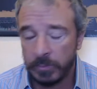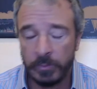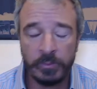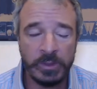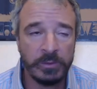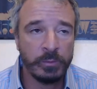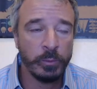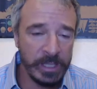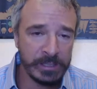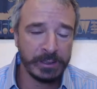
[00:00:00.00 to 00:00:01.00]
The
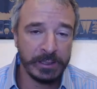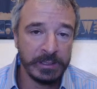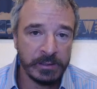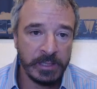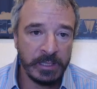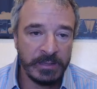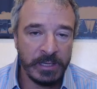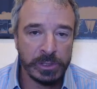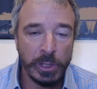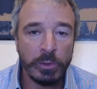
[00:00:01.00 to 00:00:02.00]
reason is
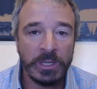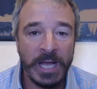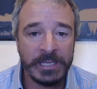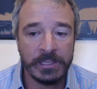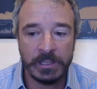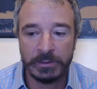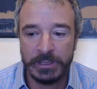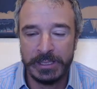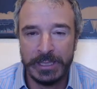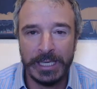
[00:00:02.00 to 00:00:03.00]
there's no classes.
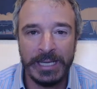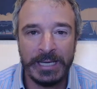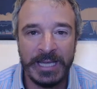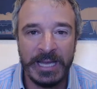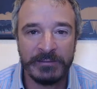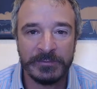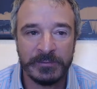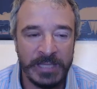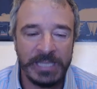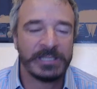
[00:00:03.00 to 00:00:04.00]
OTA is not allowed to
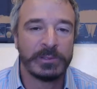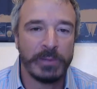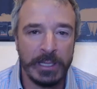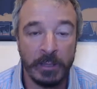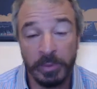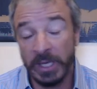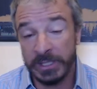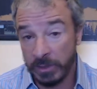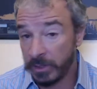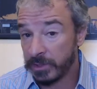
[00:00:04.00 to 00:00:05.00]
have classes right now.
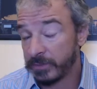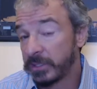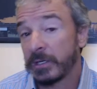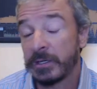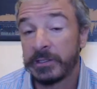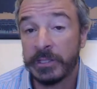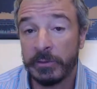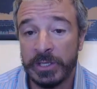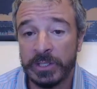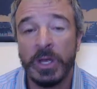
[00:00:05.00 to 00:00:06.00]
Plus, you also have to take into
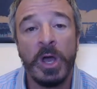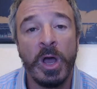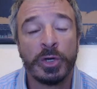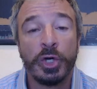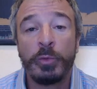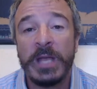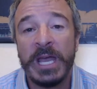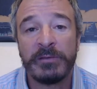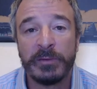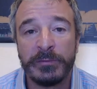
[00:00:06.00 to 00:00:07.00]
consideration, could we
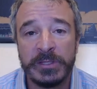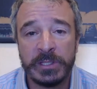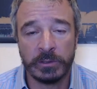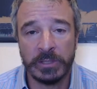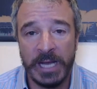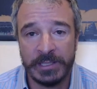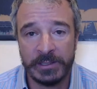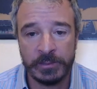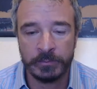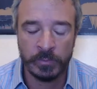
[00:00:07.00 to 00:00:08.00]
have physical
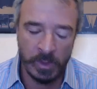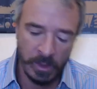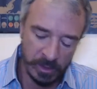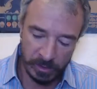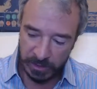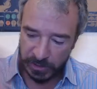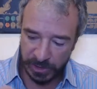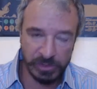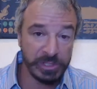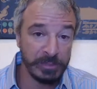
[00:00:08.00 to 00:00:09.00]
classes? So let's
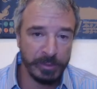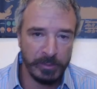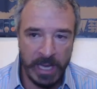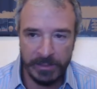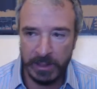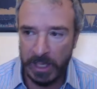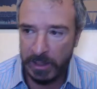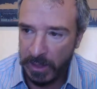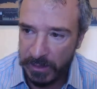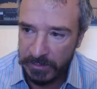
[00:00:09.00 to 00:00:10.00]
just do simple math. And
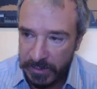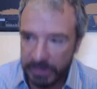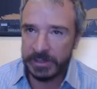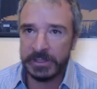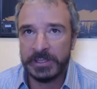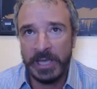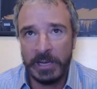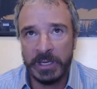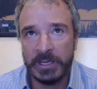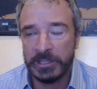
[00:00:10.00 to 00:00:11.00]
this is
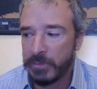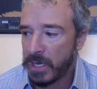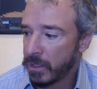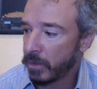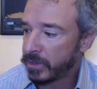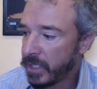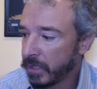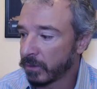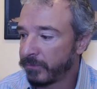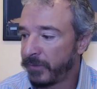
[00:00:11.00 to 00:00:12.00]
sad because it's making
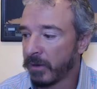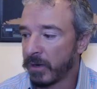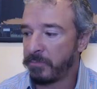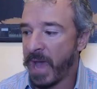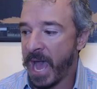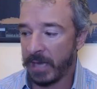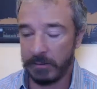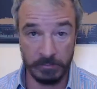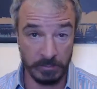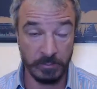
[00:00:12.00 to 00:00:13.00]
OTA look very bad,
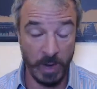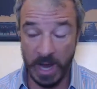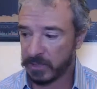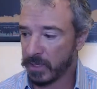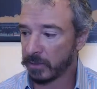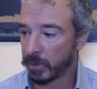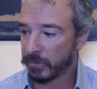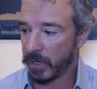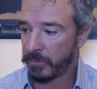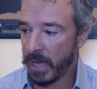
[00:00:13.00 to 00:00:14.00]
right? It's making them
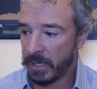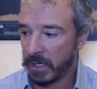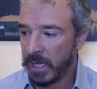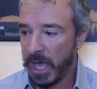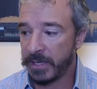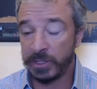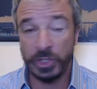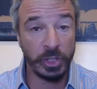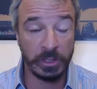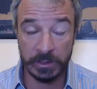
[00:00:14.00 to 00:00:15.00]
look very bad. And it
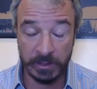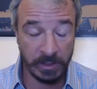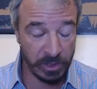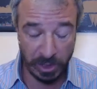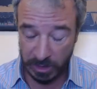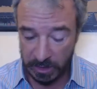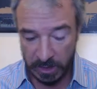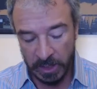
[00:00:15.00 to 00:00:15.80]
shouldn't. It shouldn't.